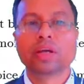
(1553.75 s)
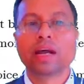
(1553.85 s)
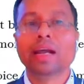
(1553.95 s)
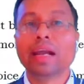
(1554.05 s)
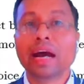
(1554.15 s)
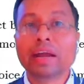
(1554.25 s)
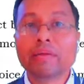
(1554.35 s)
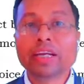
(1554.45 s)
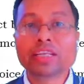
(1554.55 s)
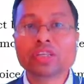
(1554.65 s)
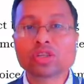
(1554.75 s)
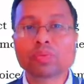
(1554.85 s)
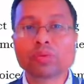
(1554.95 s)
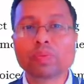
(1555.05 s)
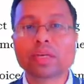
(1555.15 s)
And advantages
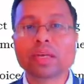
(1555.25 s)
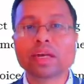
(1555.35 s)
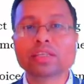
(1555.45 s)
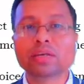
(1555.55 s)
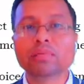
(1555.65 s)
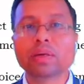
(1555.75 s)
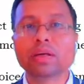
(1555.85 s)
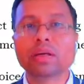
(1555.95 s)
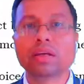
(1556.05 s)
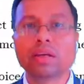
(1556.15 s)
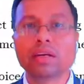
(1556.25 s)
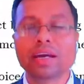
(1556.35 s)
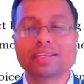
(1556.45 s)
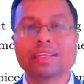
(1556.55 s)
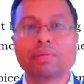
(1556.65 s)
of speaking
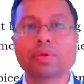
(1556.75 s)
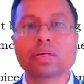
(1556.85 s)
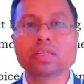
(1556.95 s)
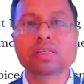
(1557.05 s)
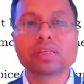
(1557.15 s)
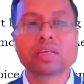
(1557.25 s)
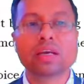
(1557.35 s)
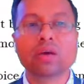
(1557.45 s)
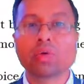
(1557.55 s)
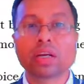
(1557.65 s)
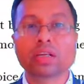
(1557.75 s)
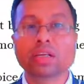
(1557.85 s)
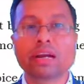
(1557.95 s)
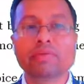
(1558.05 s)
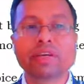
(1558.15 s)
extemporaneously. What are
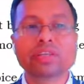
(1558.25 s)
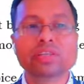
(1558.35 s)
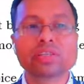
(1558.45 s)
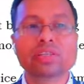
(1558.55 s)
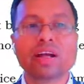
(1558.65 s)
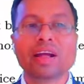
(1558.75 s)
the advantages?